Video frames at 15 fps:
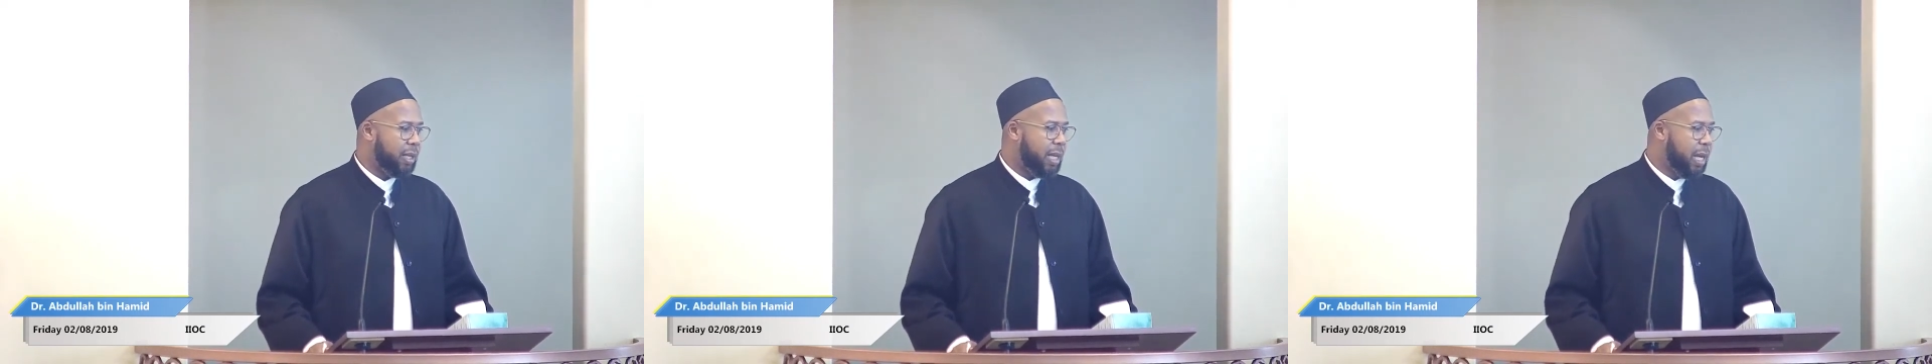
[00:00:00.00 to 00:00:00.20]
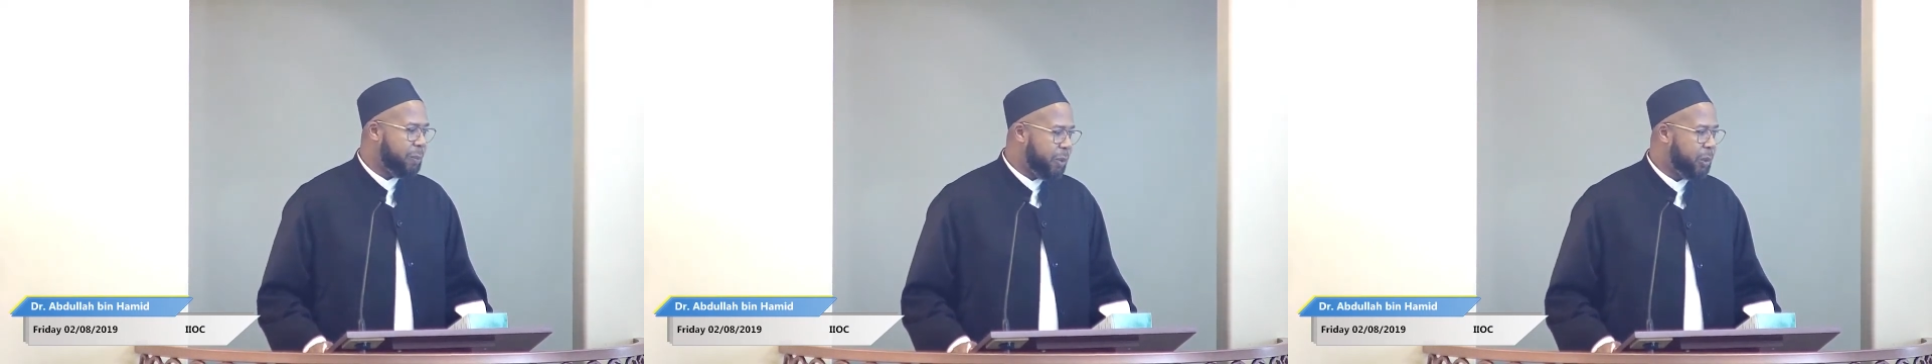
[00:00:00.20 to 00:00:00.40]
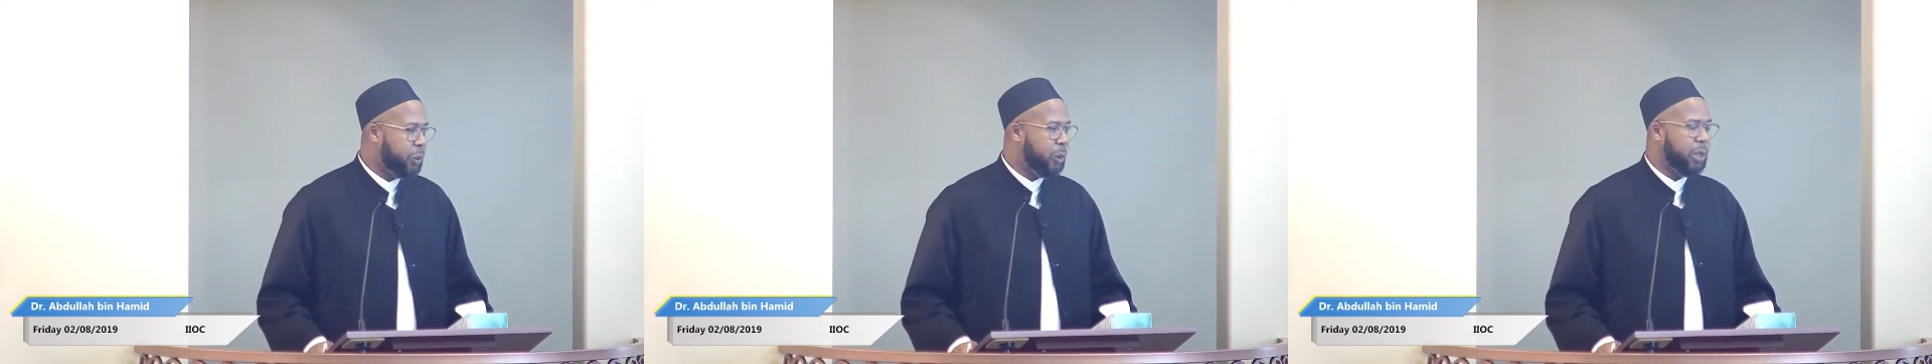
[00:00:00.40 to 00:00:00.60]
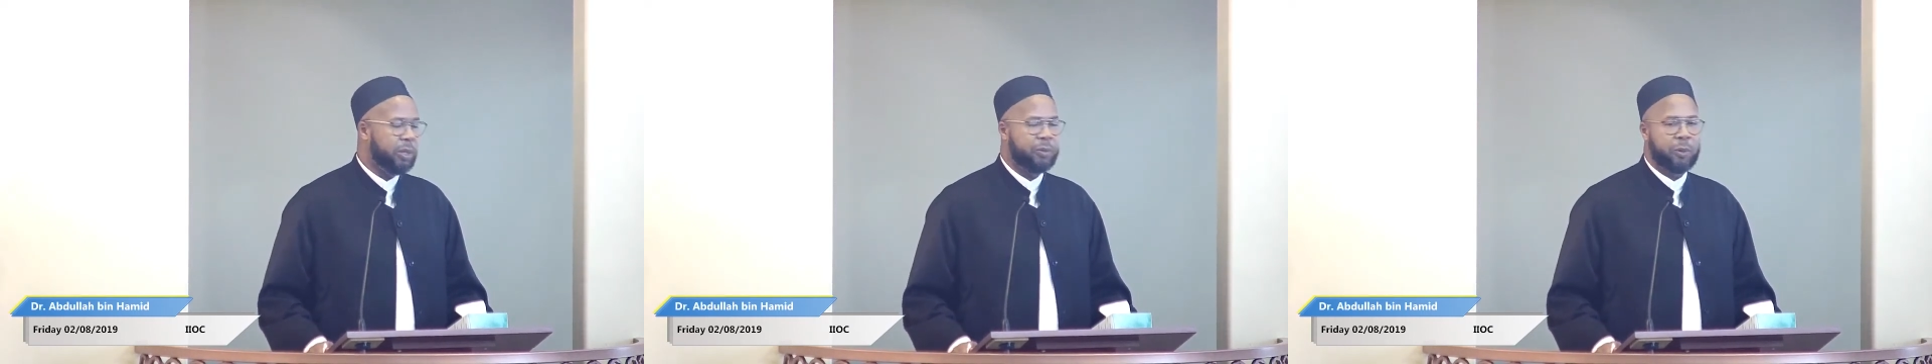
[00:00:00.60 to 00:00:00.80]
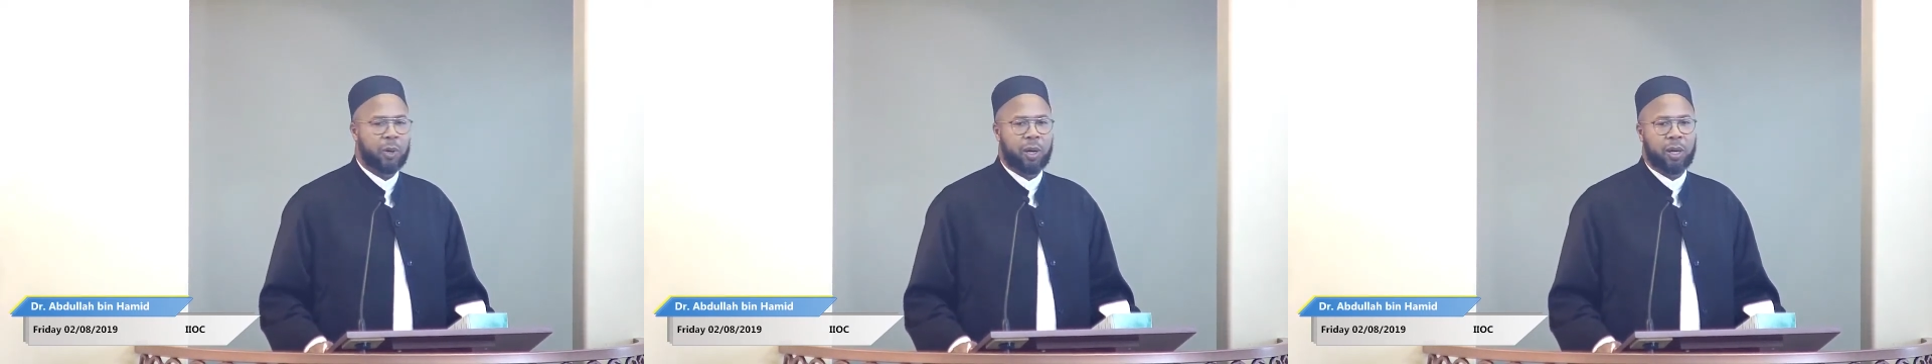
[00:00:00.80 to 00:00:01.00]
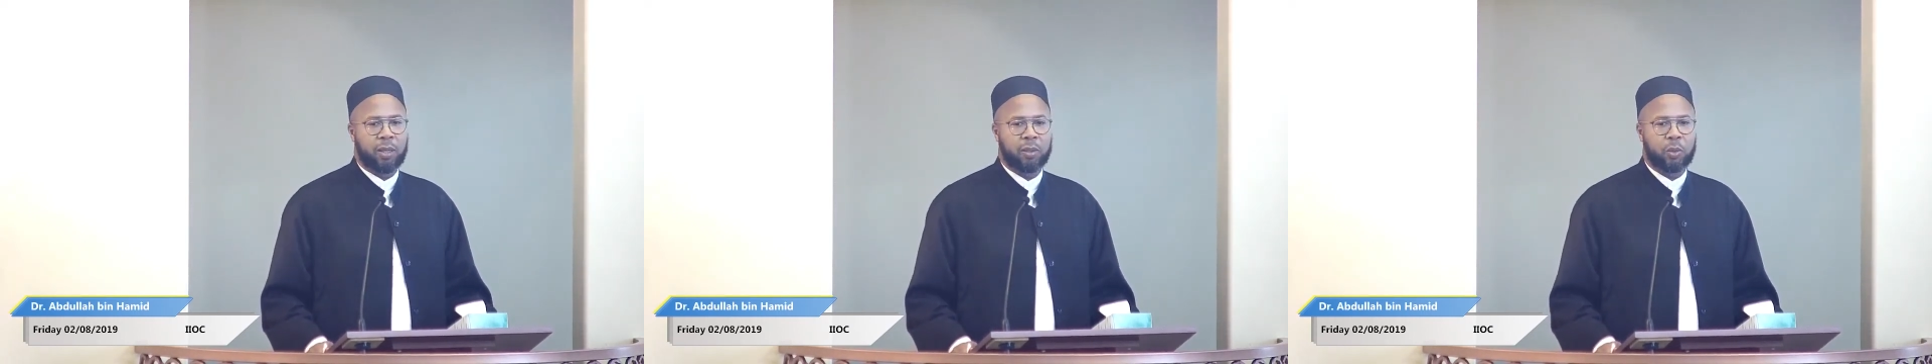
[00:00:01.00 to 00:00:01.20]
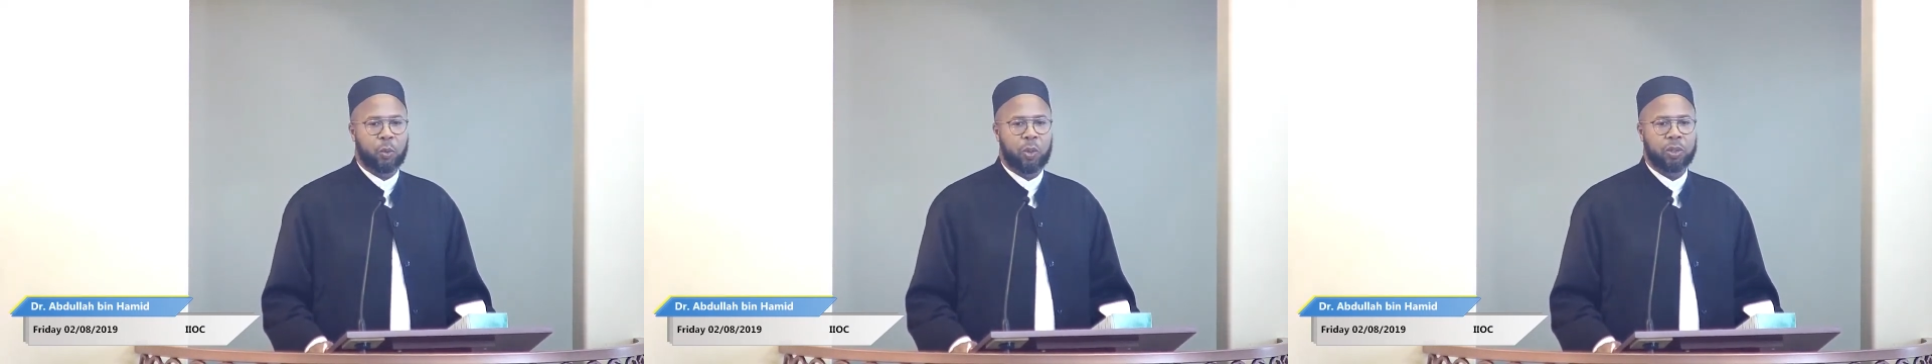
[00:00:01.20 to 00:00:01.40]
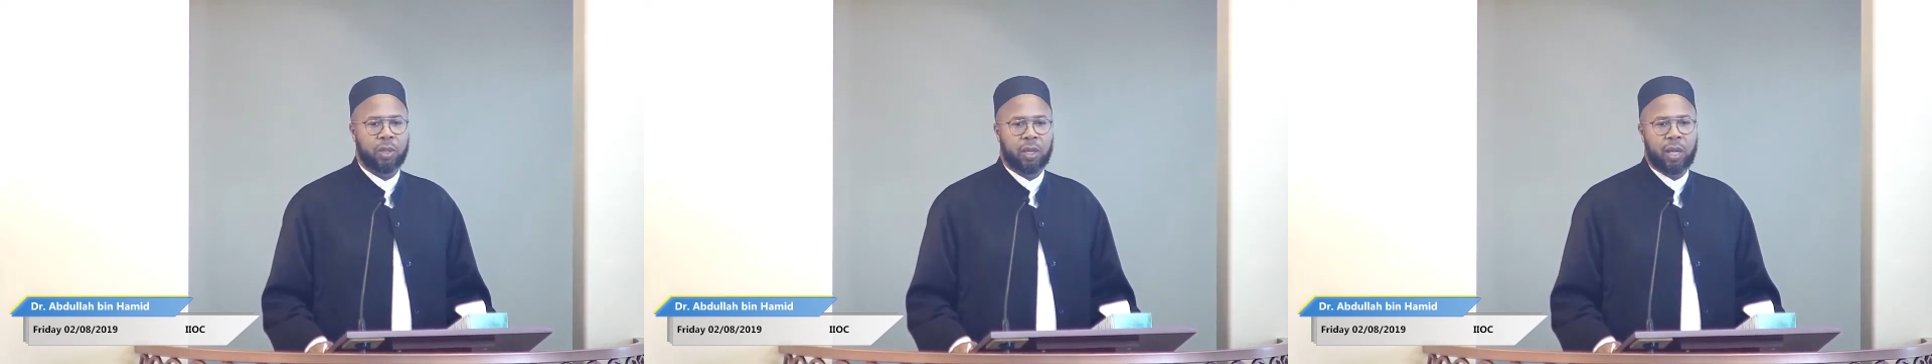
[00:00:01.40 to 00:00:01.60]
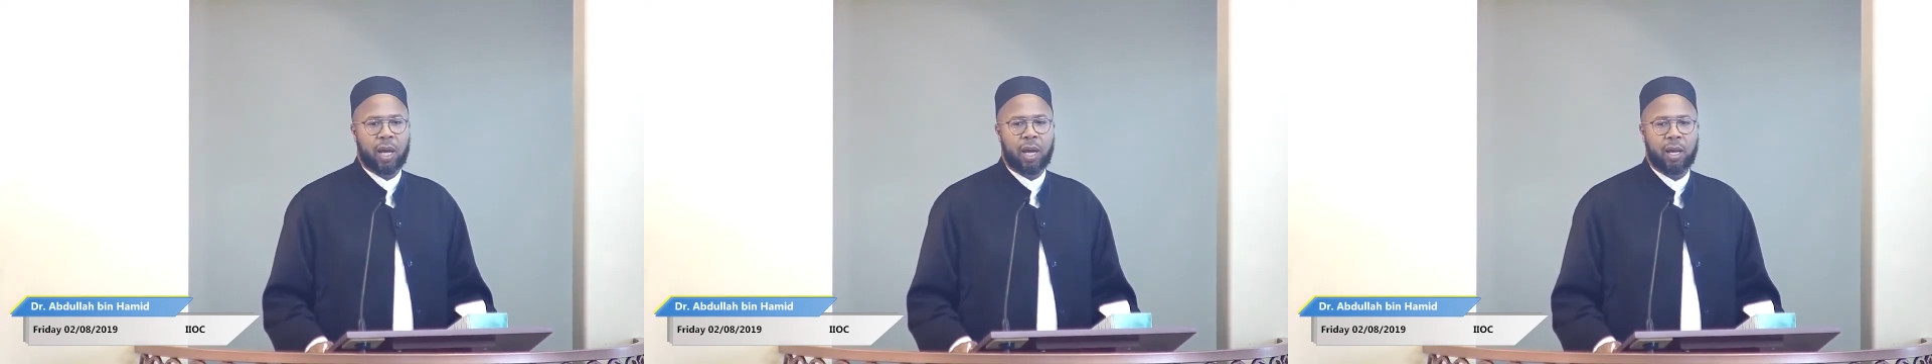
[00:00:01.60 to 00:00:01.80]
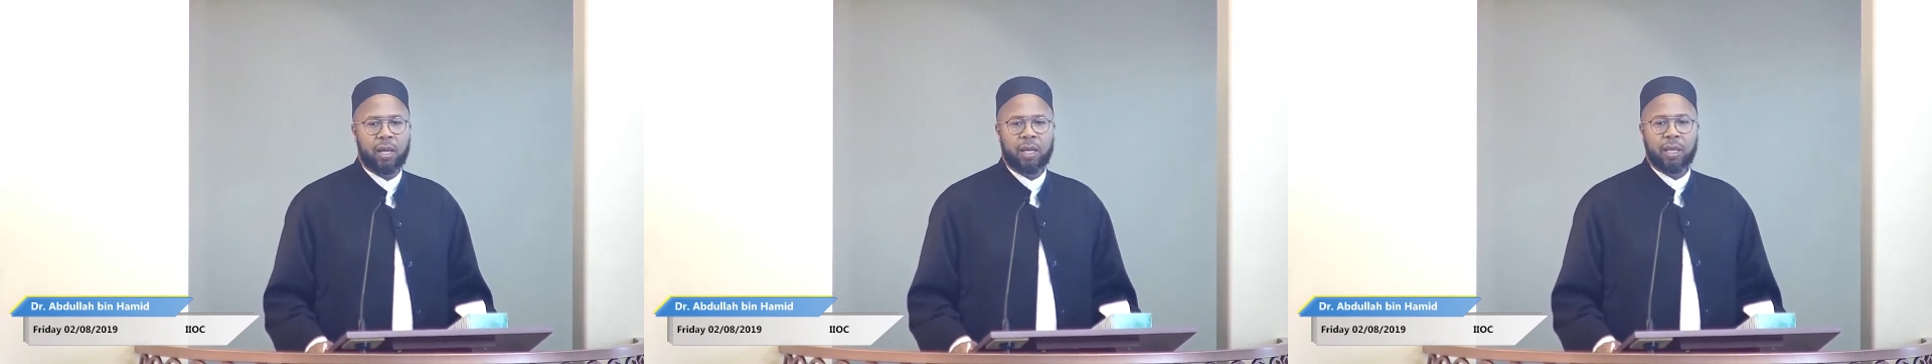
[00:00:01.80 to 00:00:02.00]
Keep your duty towards
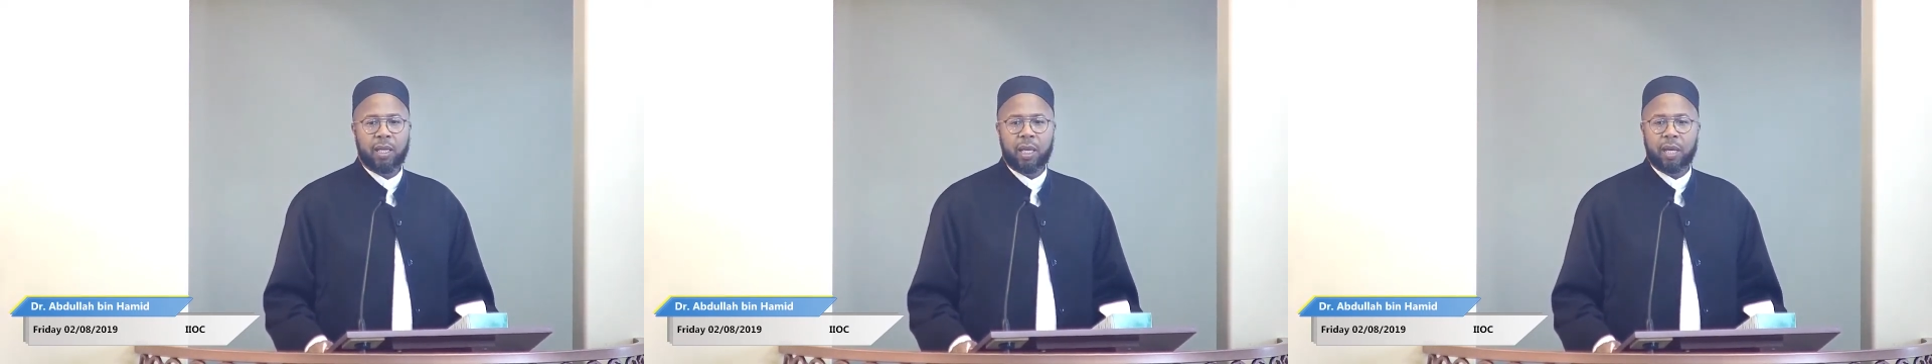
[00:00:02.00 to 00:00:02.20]
Allah